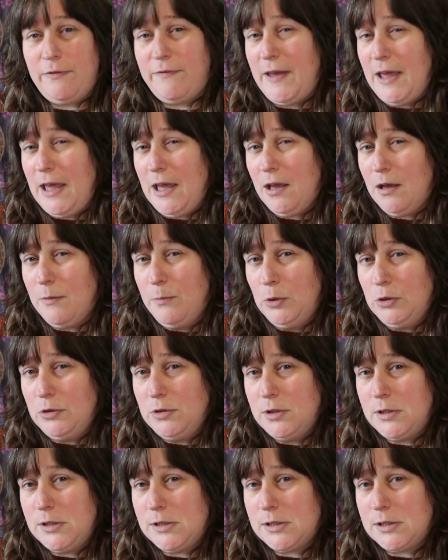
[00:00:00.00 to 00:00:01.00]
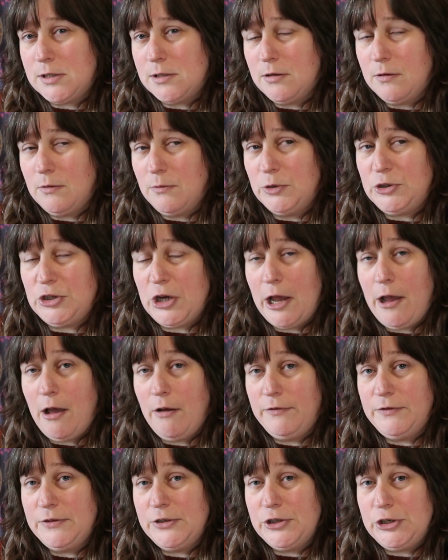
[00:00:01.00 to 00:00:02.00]
fake buttons, which I
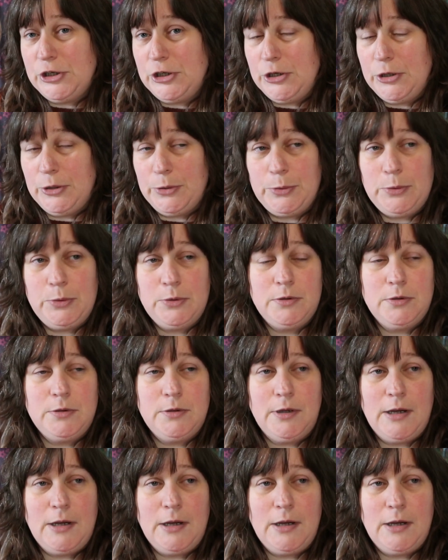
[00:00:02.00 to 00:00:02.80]
often do.